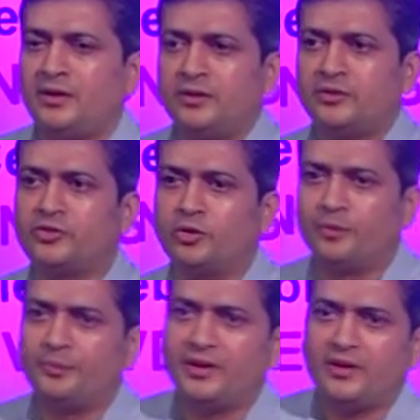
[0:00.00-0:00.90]

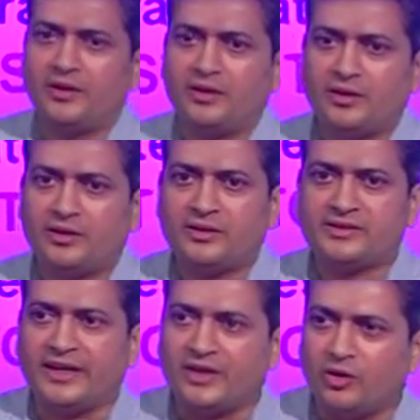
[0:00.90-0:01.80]
So the
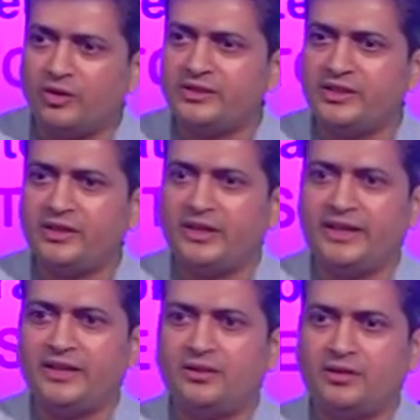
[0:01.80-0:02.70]
psychology really
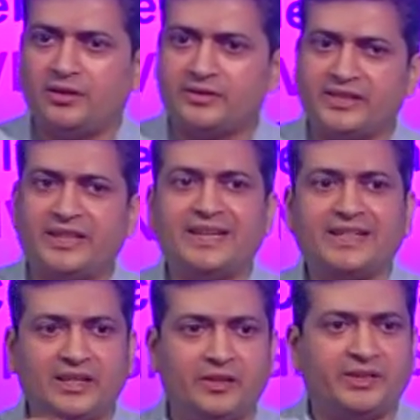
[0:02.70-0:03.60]
in
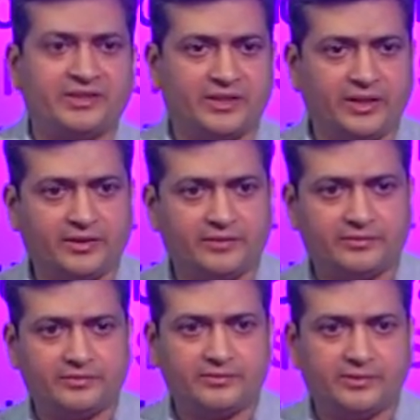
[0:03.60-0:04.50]
cyclical investing
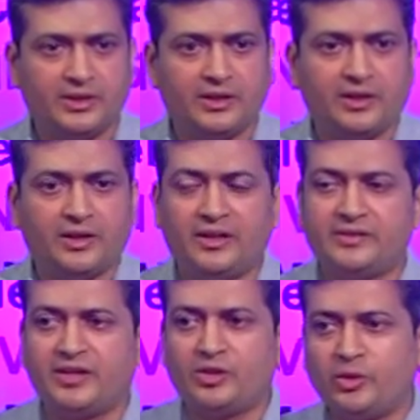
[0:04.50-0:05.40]
is
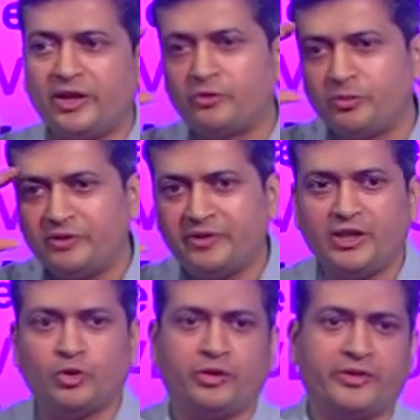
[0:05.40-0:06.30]
that you have to be very
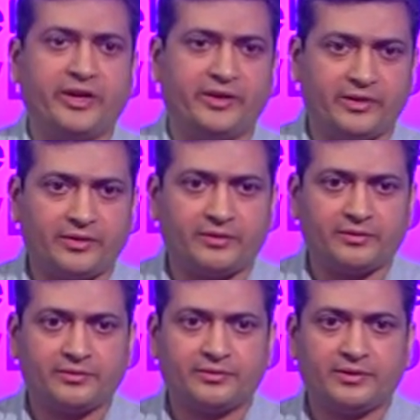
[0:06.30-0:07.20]
contrarian.
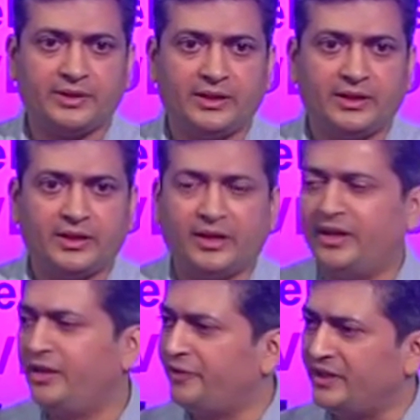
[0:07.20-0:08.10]

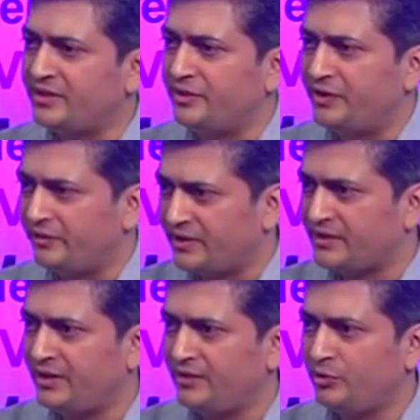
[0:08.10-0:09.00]
In defensive
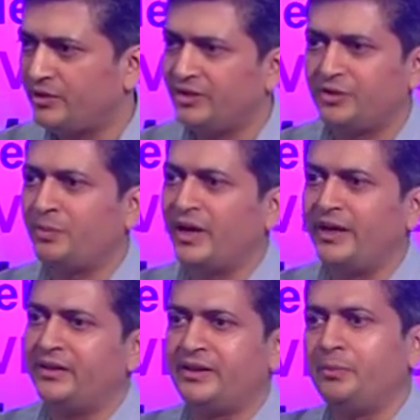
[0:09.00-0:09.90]
investing, you can just buy
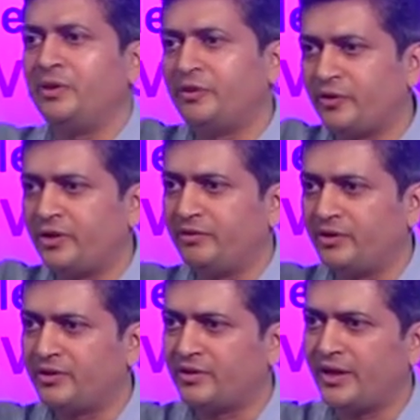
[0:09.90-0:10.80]
and keep it forever
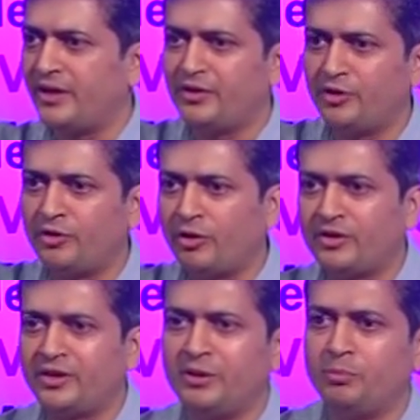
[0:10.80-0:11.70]
and not
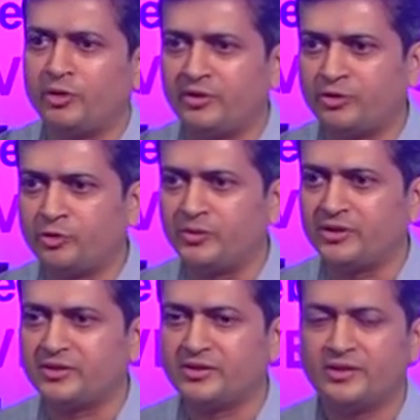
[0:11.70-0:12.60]
really bother too much.